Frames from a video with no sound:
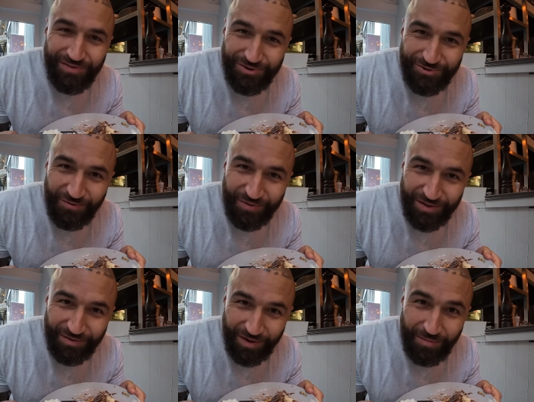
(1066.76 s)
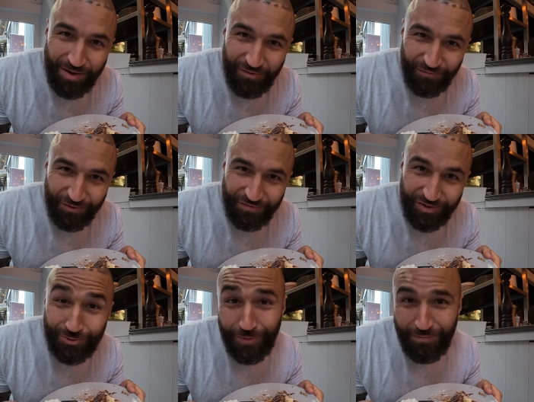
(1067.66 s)
finish off with a, a, mouthful of
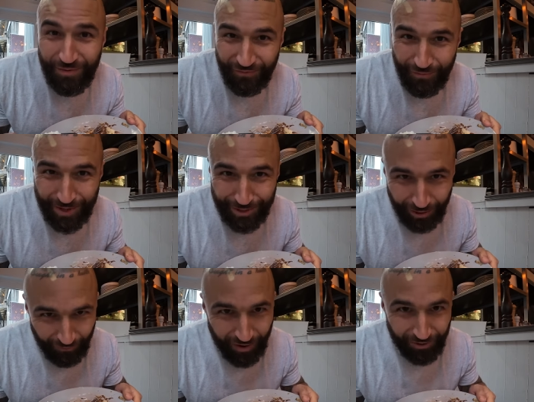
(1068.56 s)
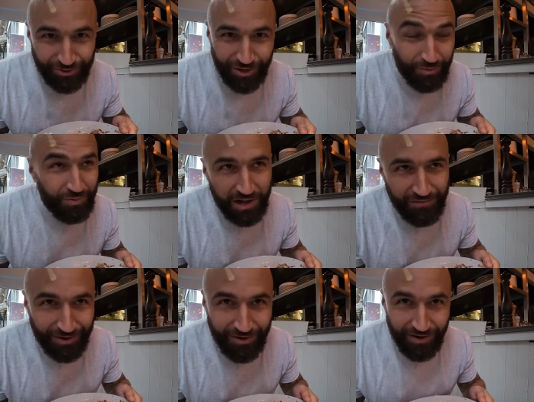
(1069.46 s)
this one before we hit the road. So we
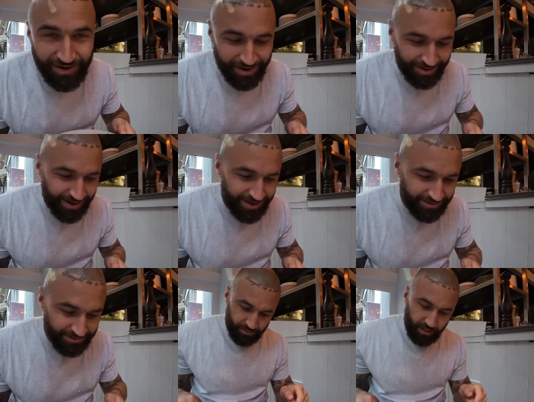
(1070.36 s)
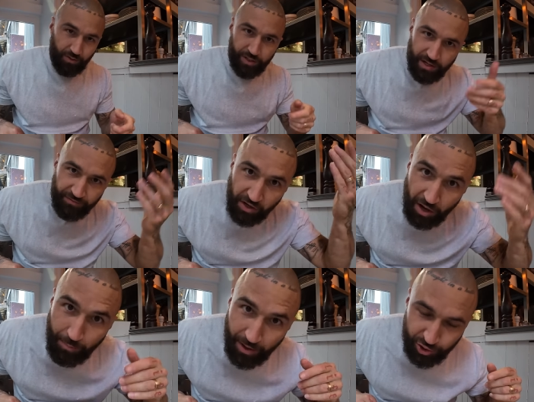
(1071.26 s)
leave on a high note, cars. Otherwise, I have to
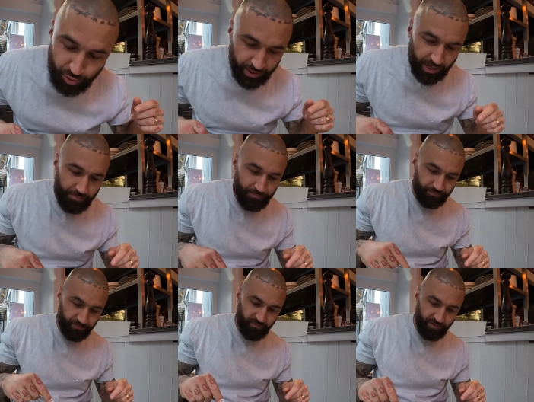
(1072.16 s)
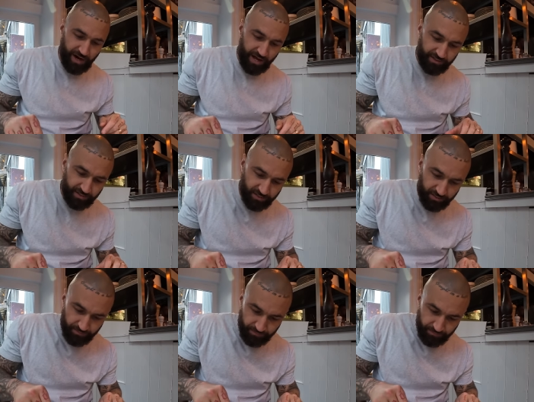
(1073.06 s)
go buy chewing gum. Relax.